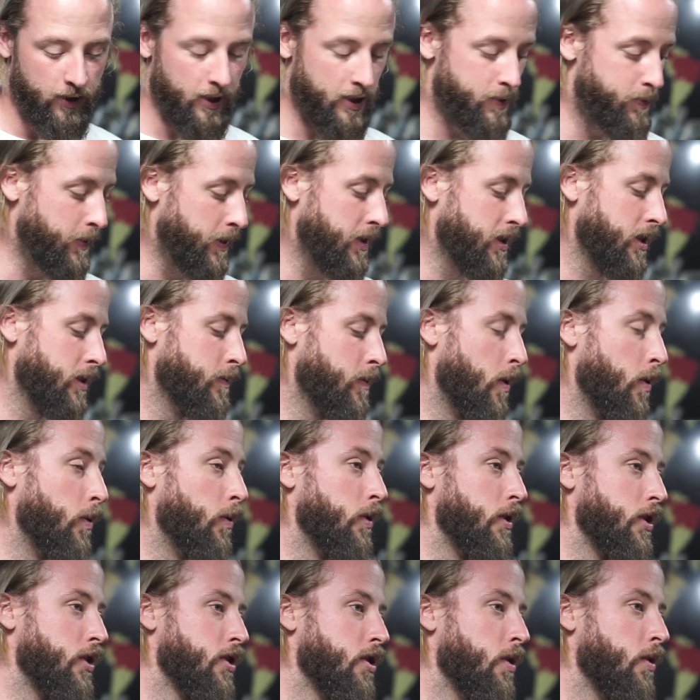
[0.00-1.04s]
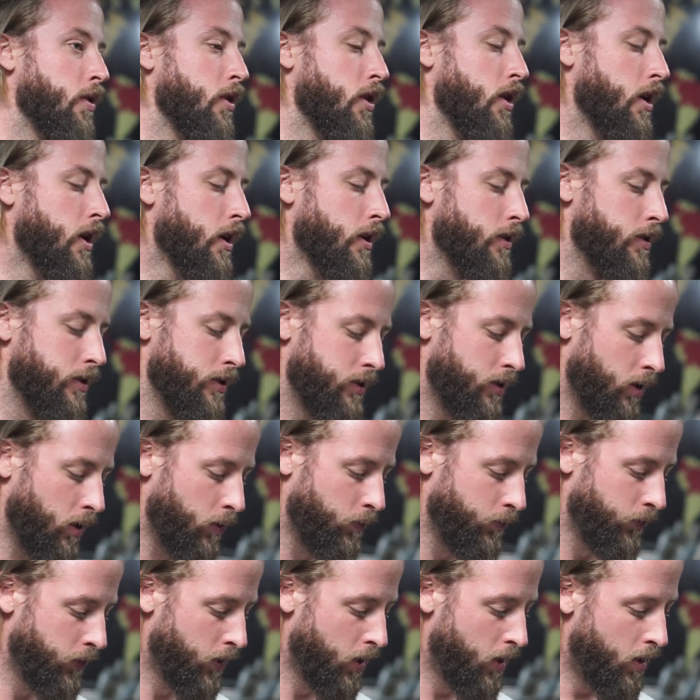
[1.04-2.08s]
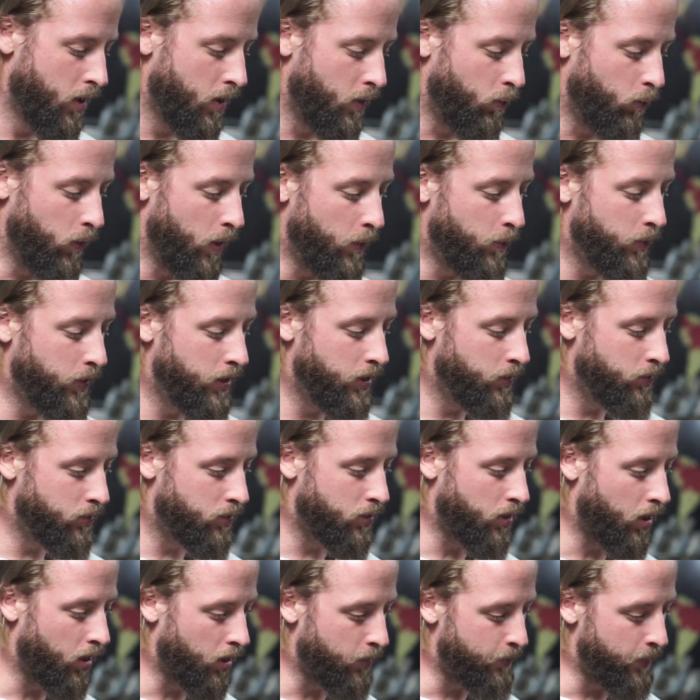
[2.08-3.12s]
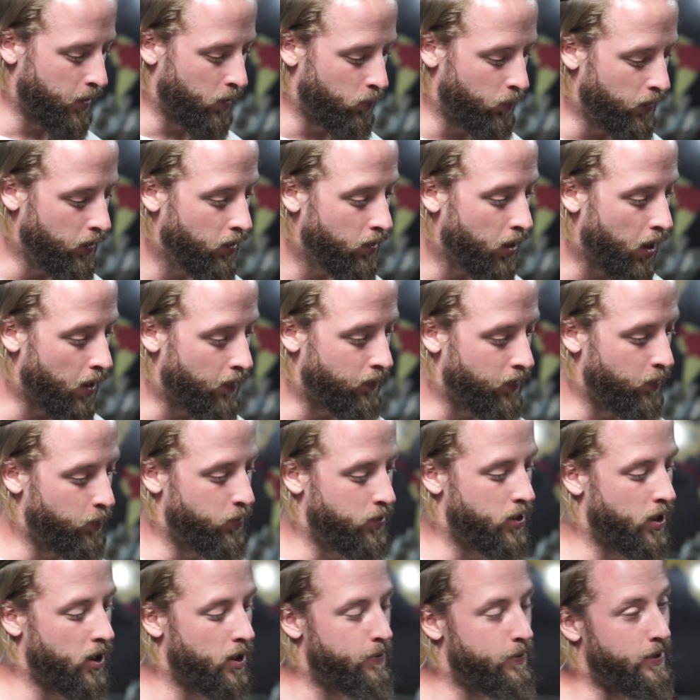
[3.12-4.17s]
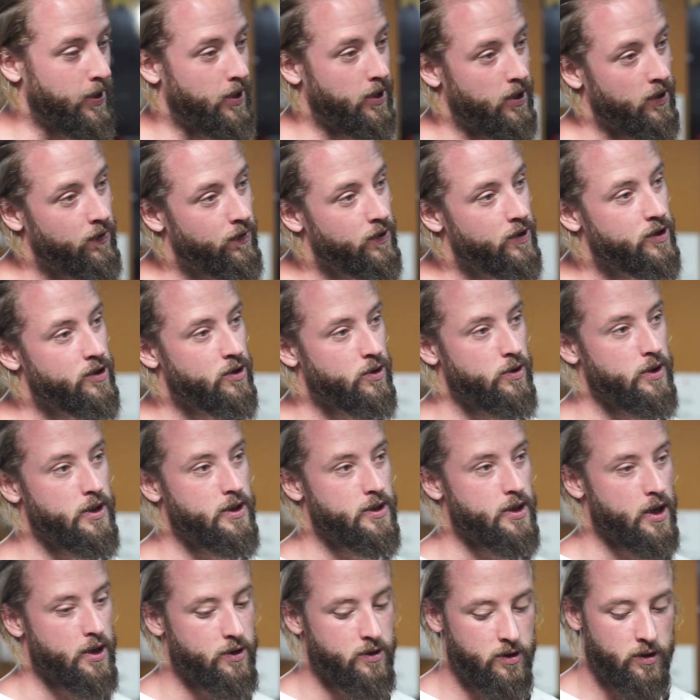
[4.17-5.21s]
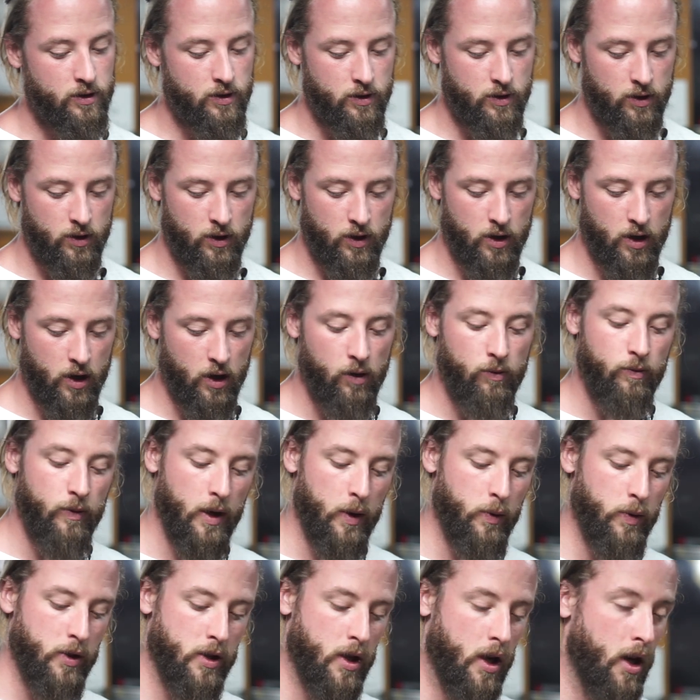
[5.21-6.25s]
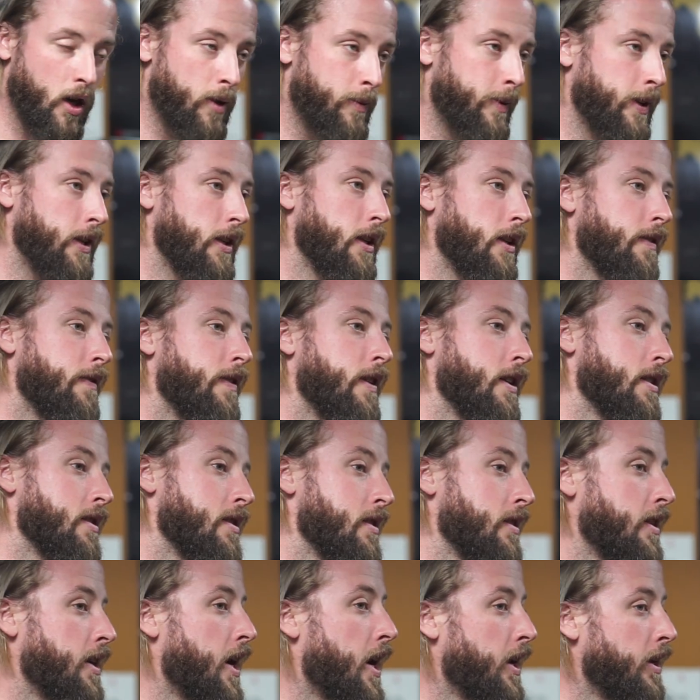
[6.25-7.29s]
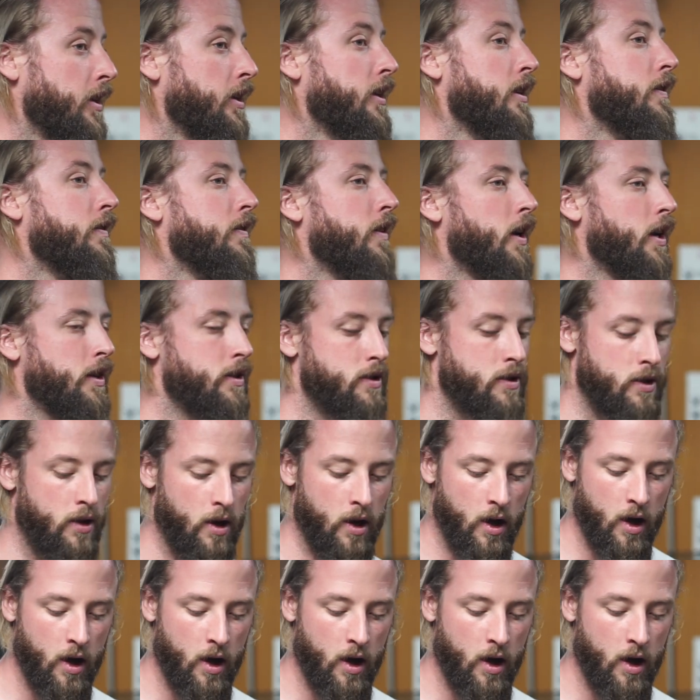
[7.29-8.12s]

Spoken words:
that's basically what we want to show you here. So when we talk about green coffee, we talk about different screen sizes, and we talk about defects and not defects.